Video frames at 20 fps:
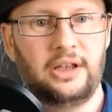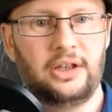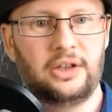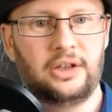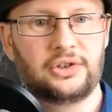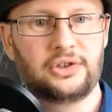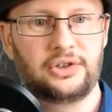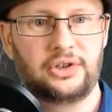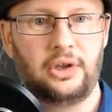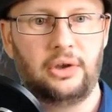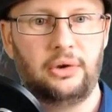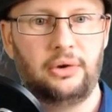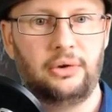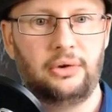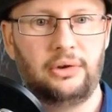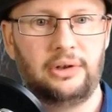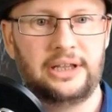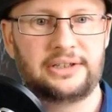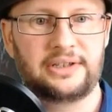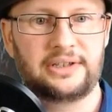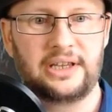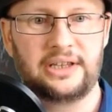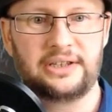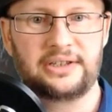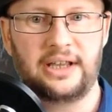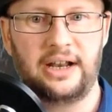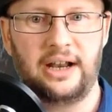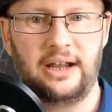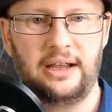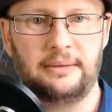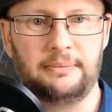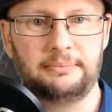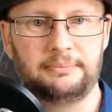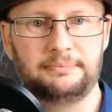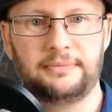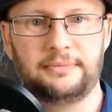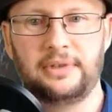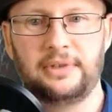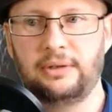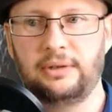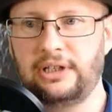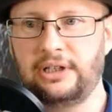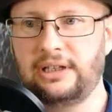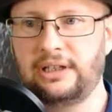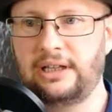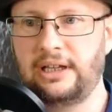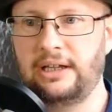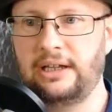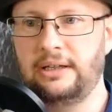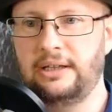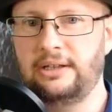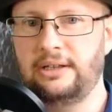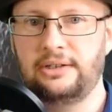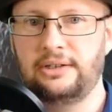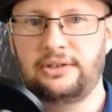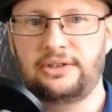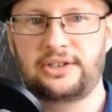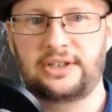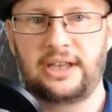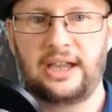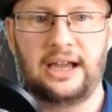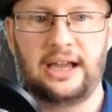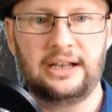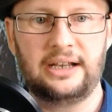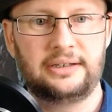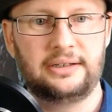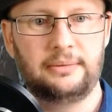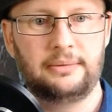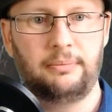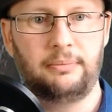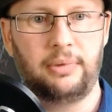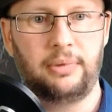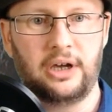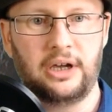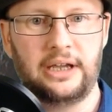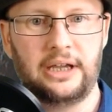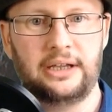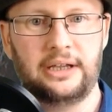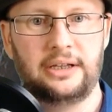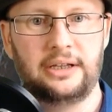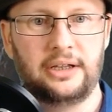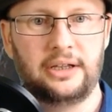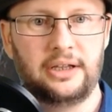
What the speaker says: So let's get started. We'll start by